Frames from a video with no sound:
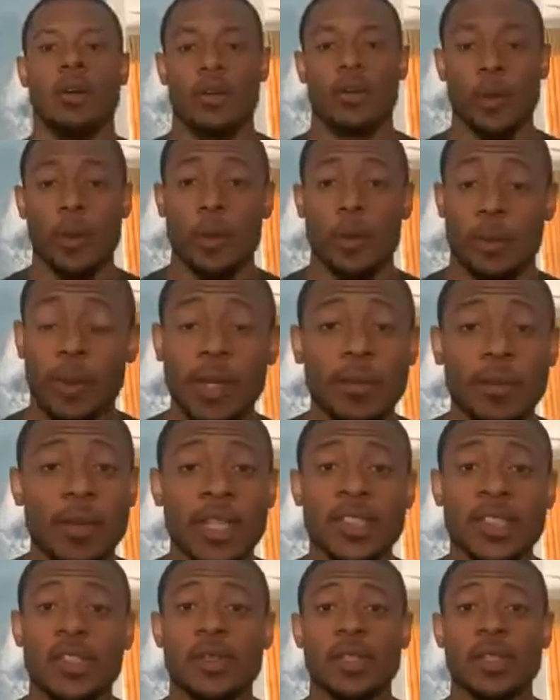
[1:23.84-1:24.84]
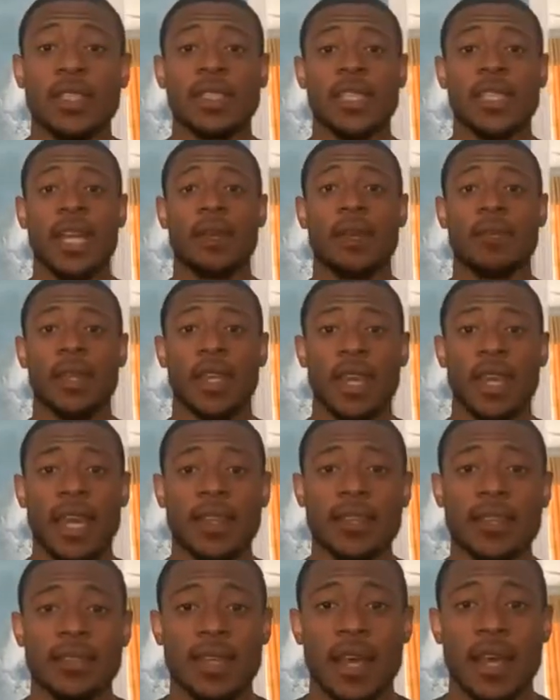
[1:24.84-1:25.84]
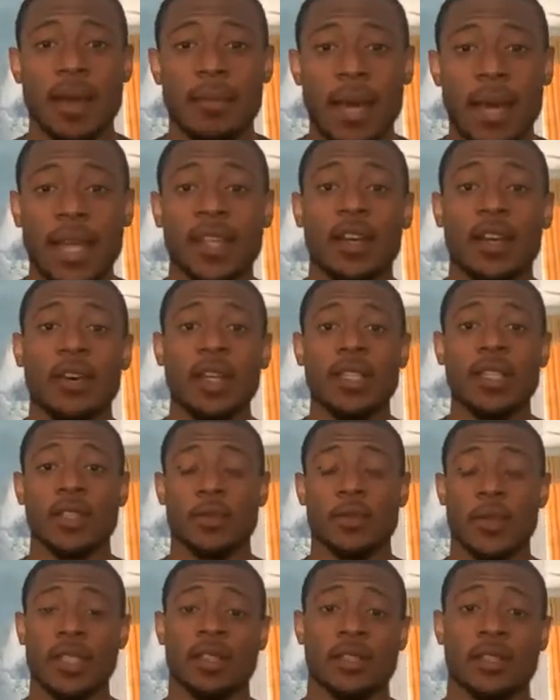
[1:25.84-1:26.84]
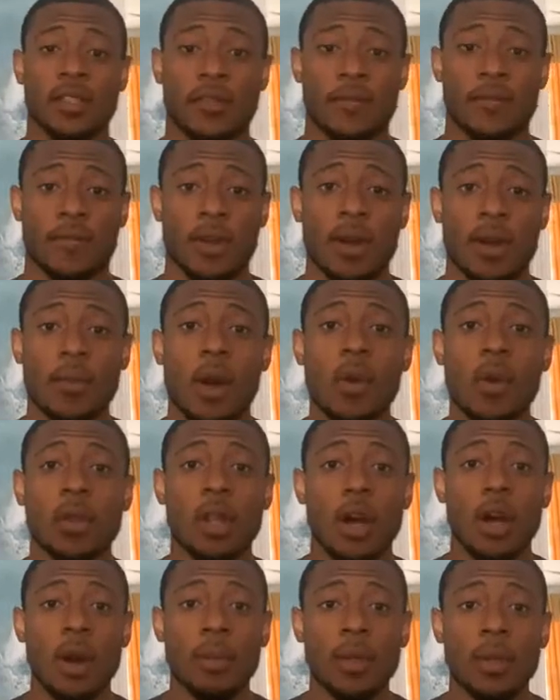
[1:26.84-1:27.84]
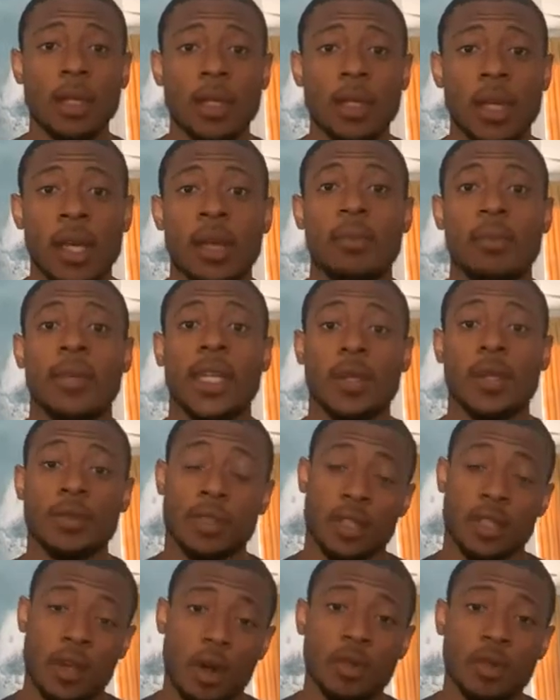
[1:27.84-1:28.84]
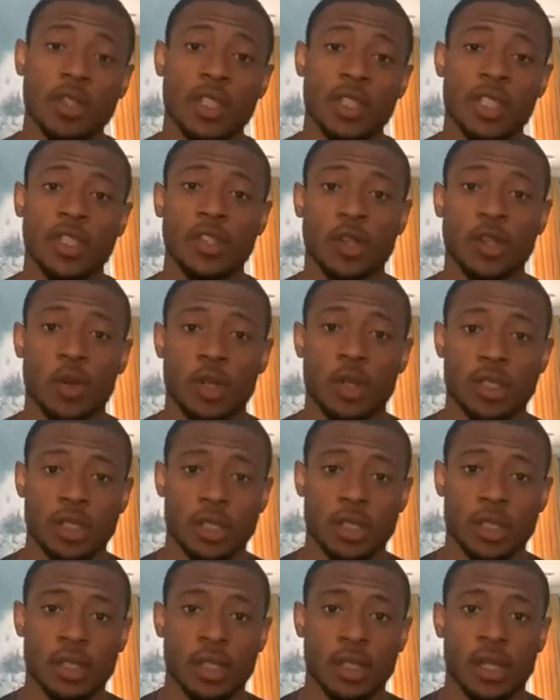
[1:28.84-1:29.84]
we were pretty much doing the same thing at the time. I know he's originally from Oklahoma, but he was coaching in Georgia.